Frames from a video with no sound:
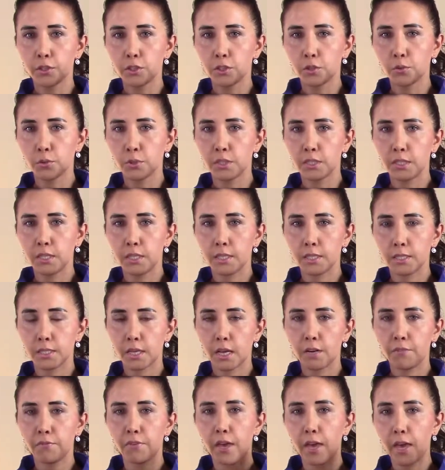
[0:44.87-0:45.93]
So you'll see this
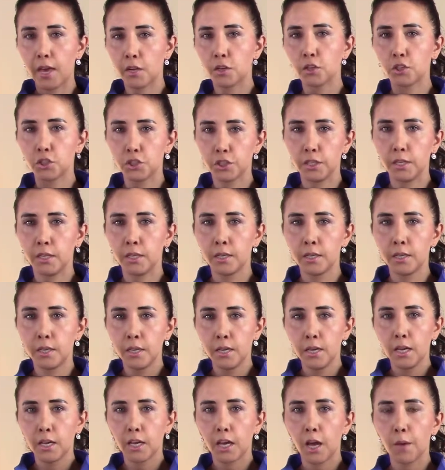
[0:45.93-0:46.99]
kind of energy
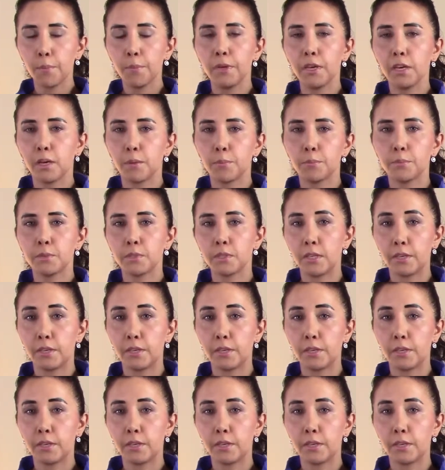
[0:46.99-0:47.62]
coming up,